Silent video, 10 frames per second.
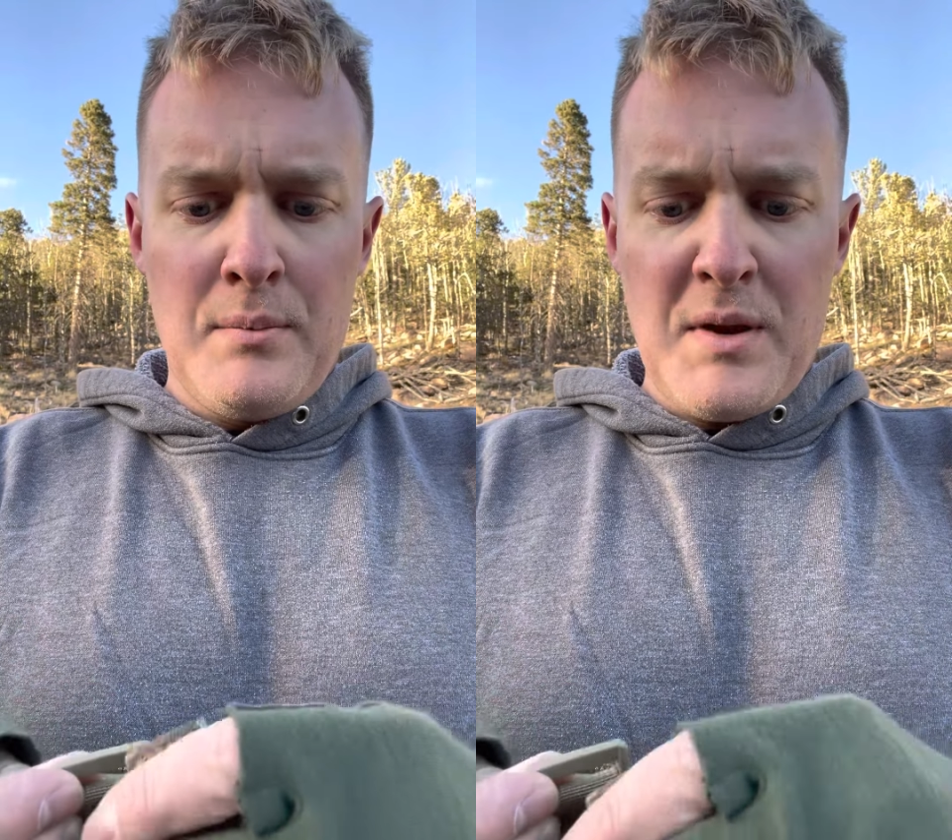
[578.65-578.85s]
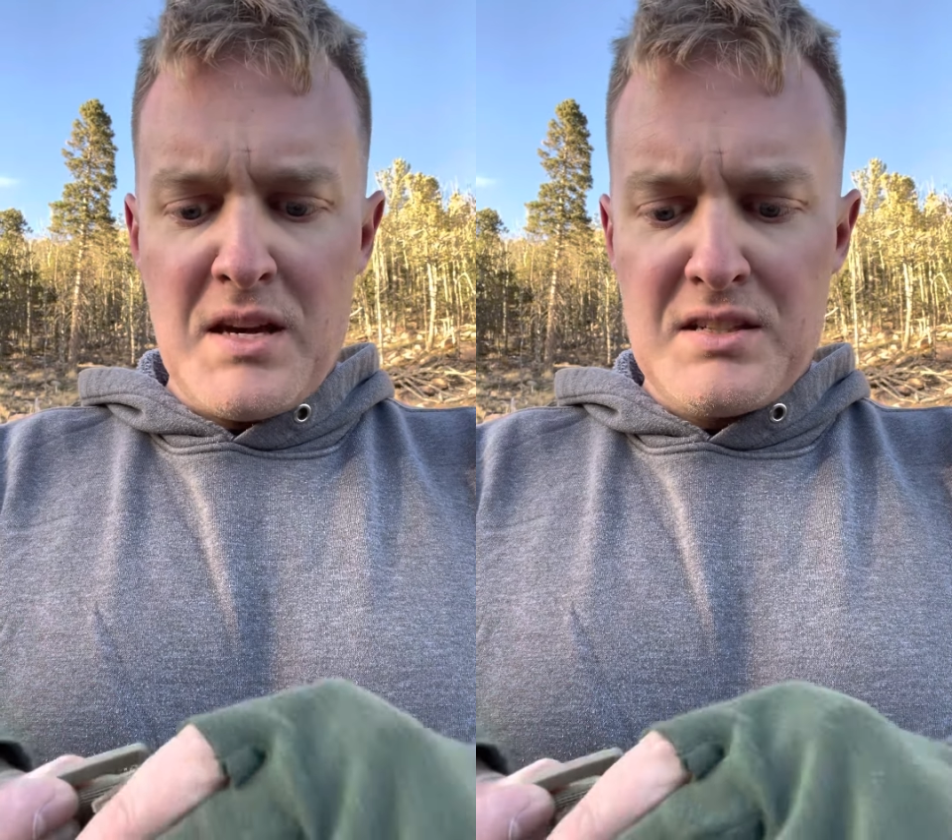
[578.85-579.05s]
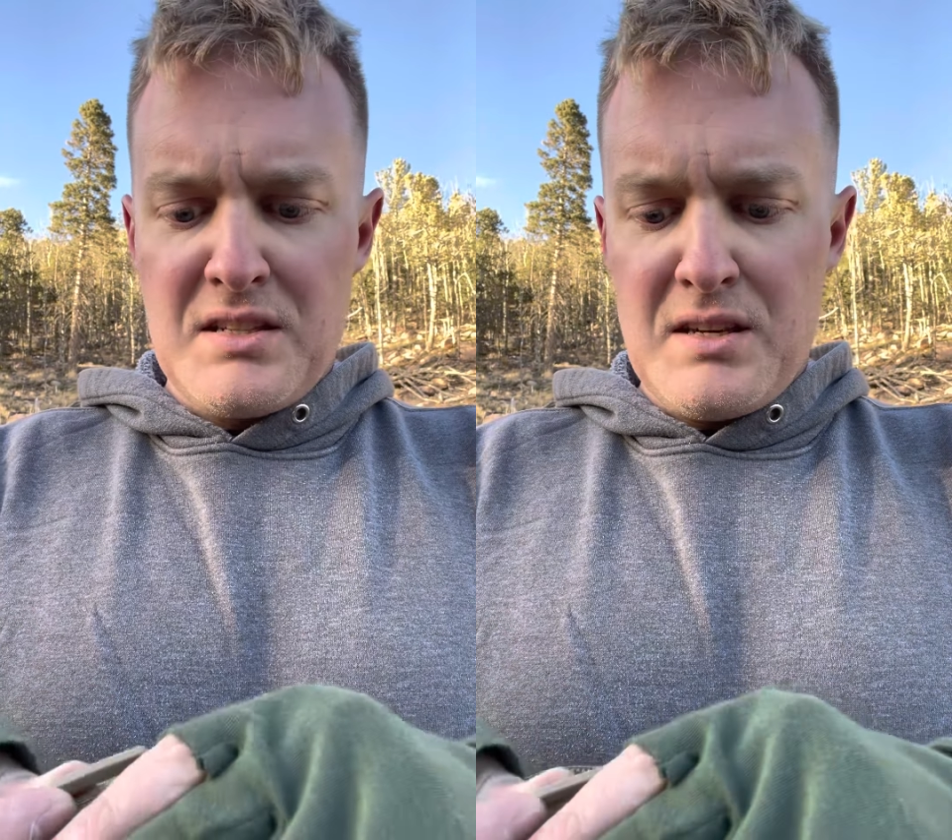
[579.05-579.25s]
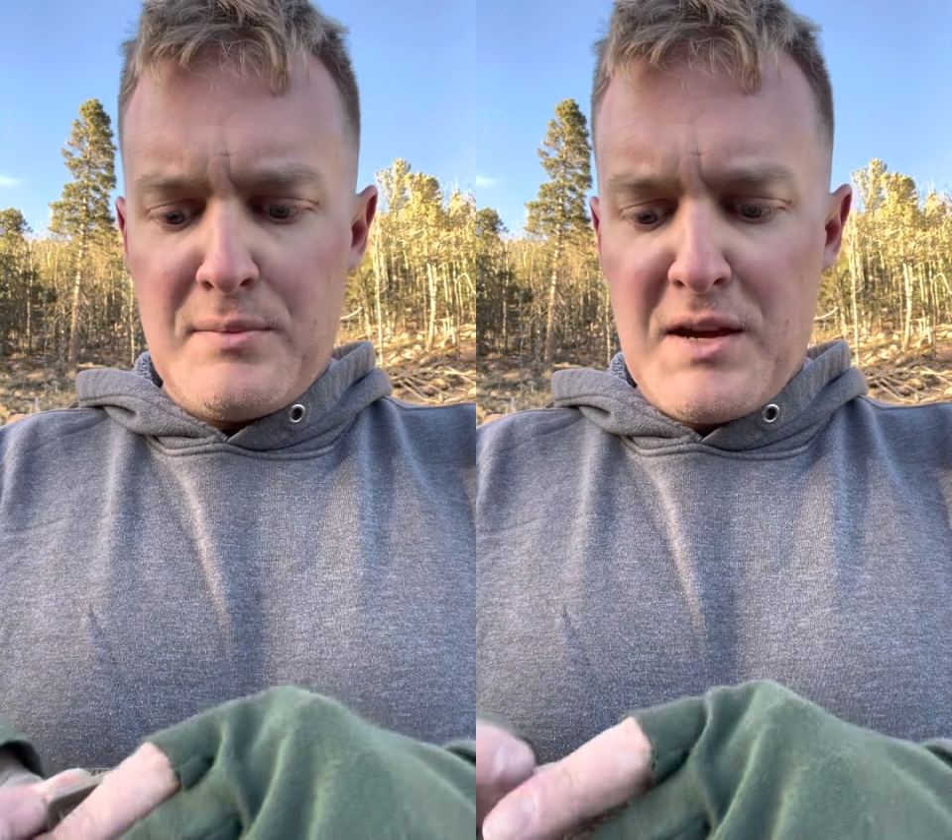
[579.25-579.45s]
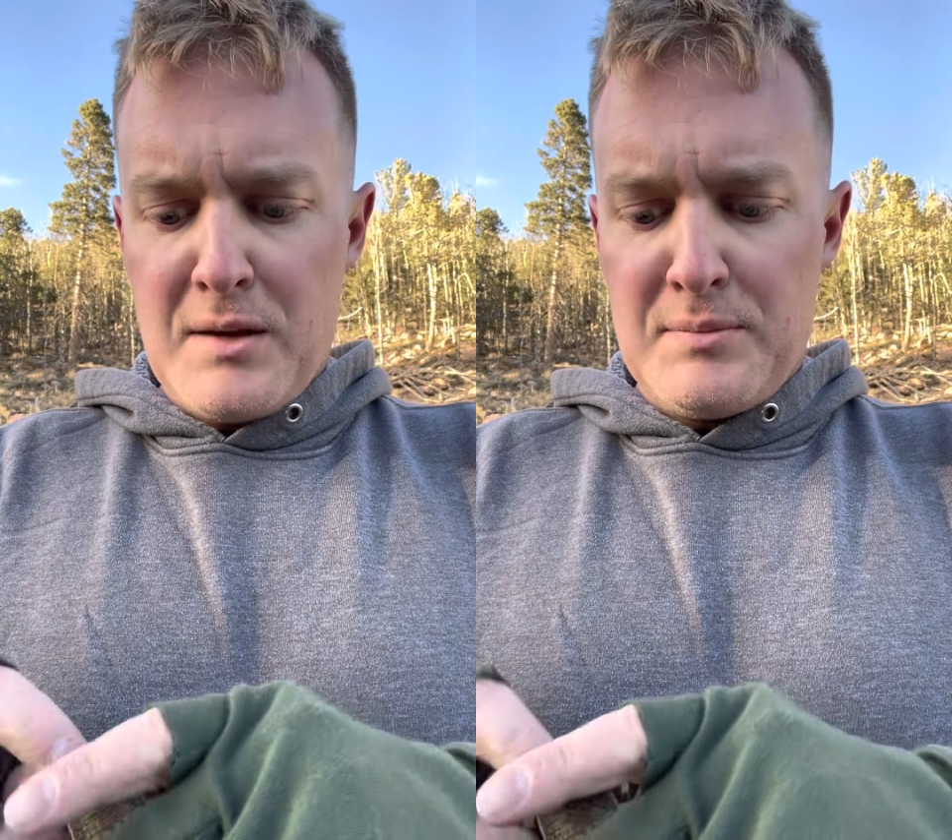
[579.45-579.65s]
pass the
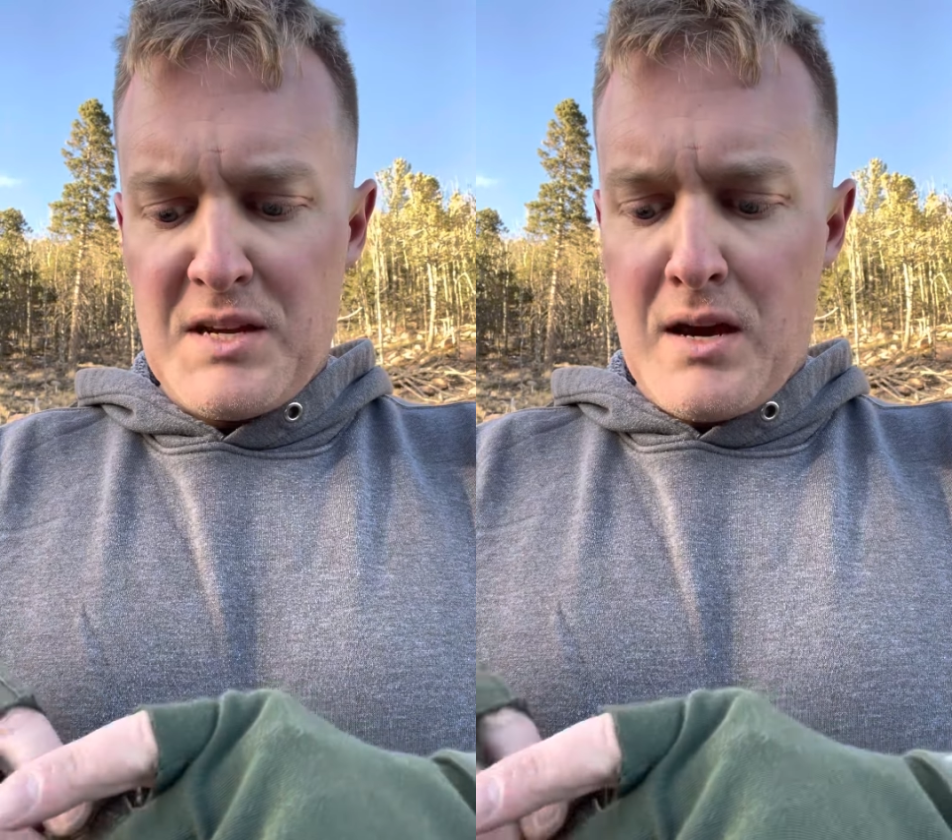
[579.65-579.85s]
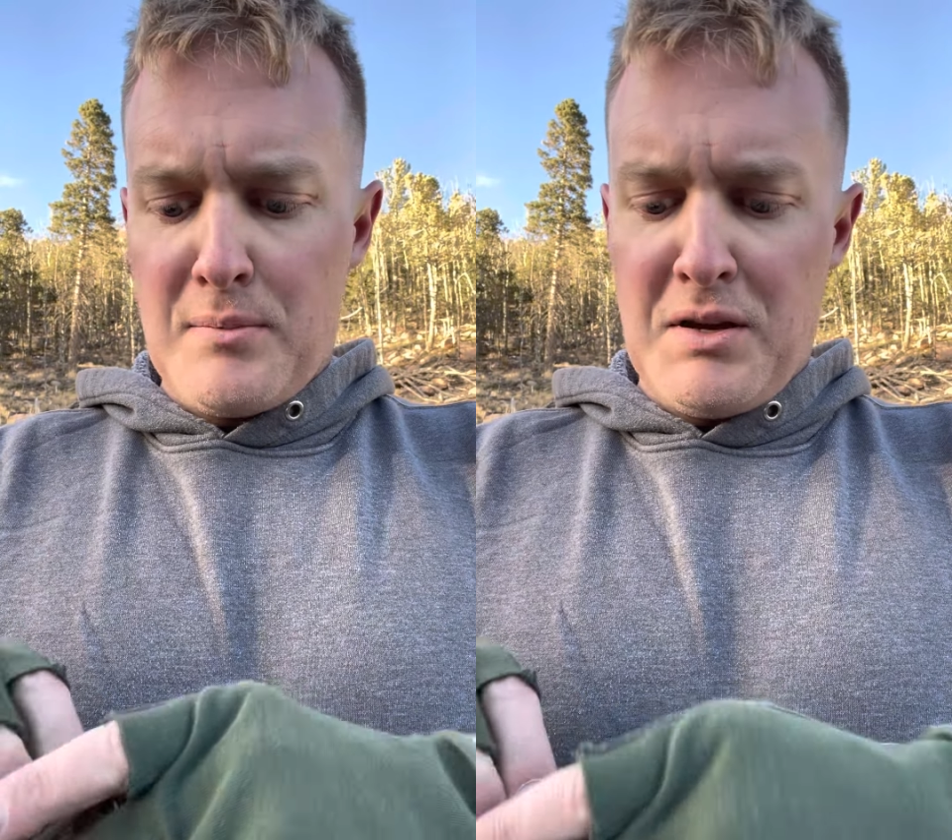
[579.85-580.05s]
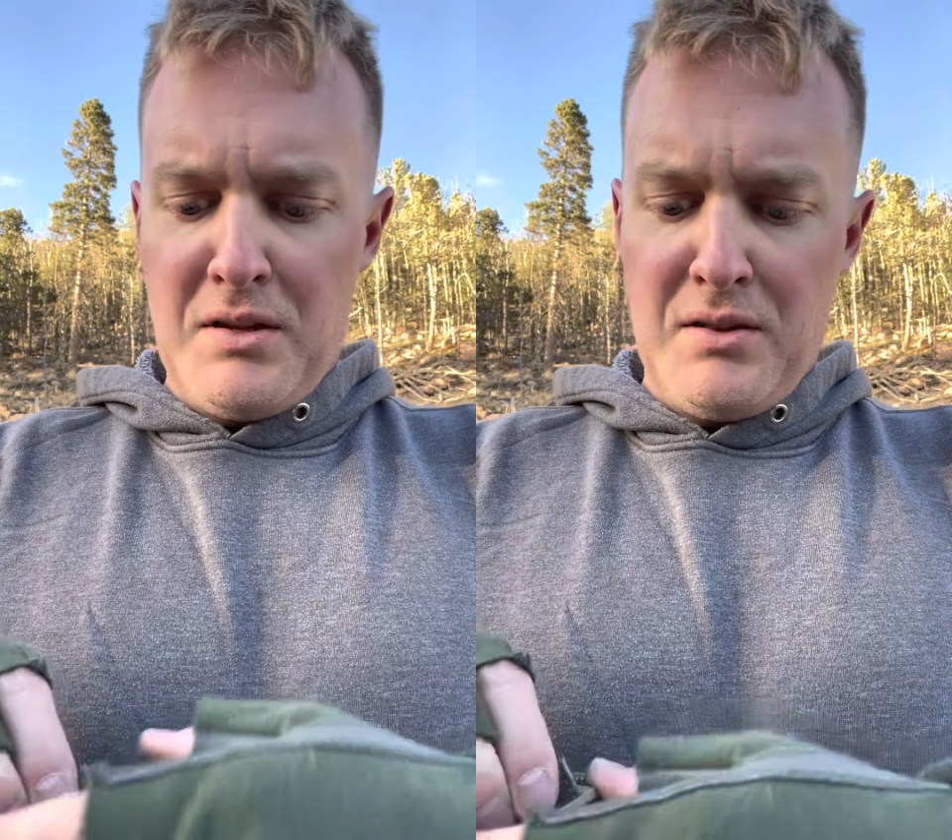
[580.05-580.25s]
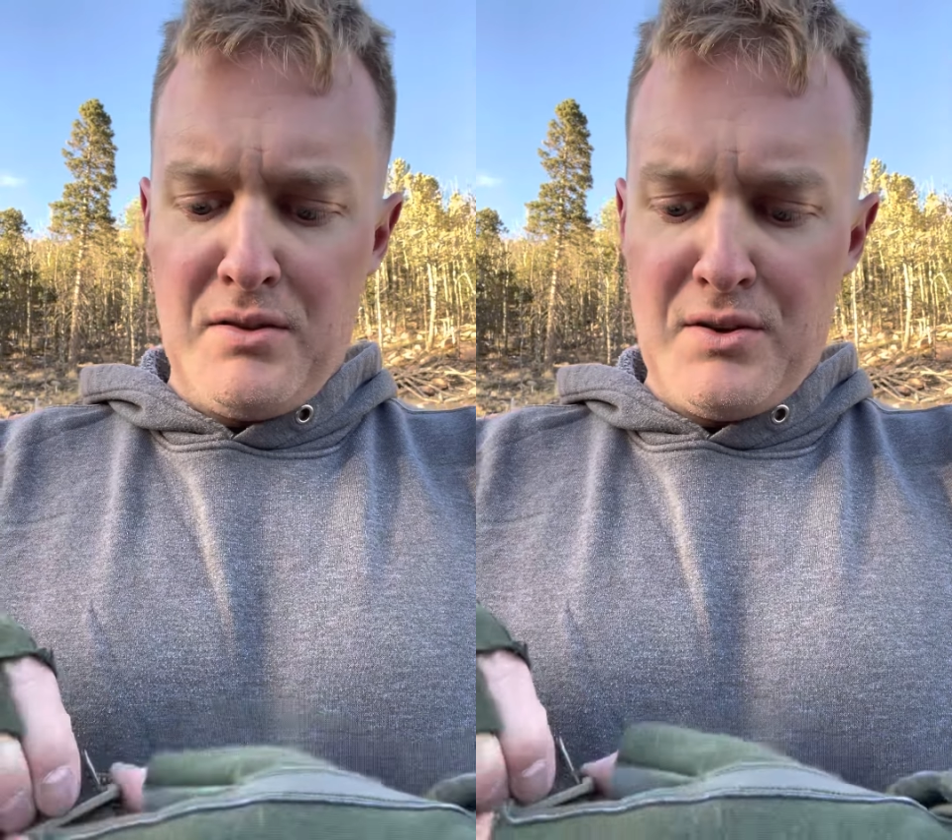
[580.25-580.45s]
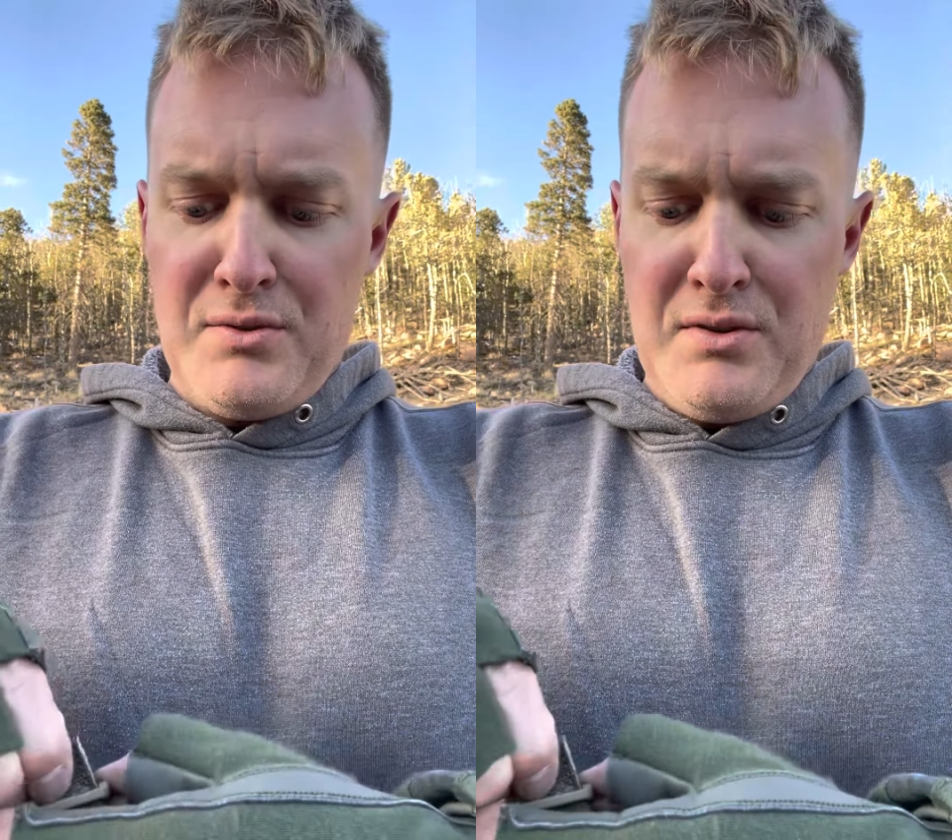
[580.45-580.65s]
yib-yab tab
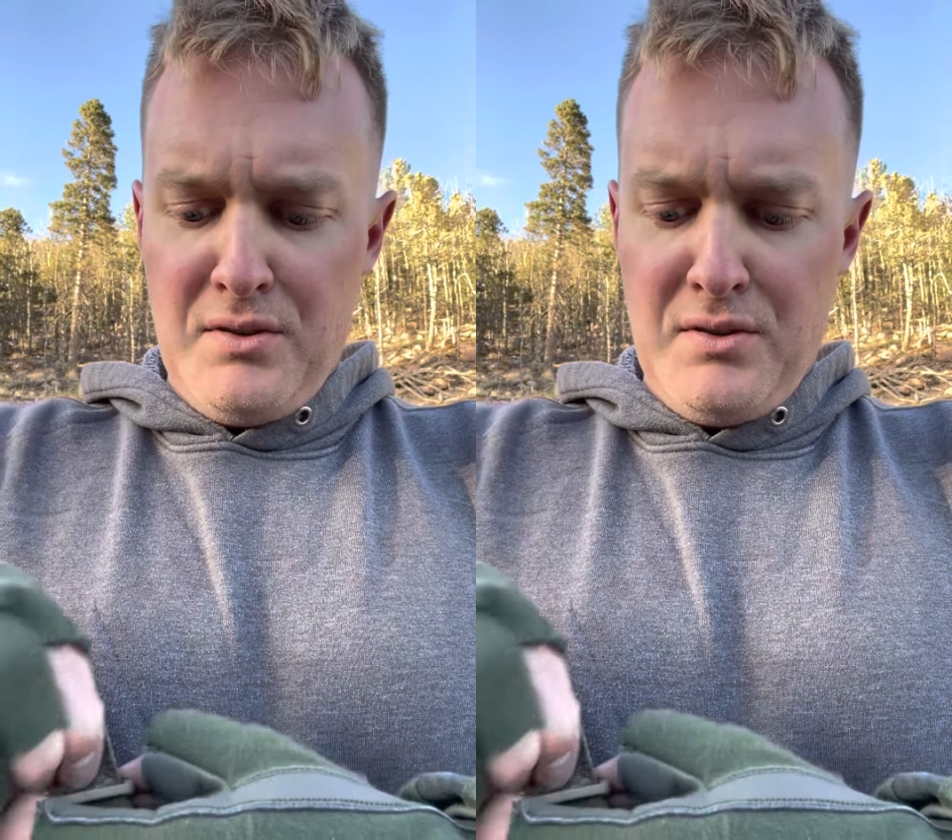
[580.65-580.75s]
through,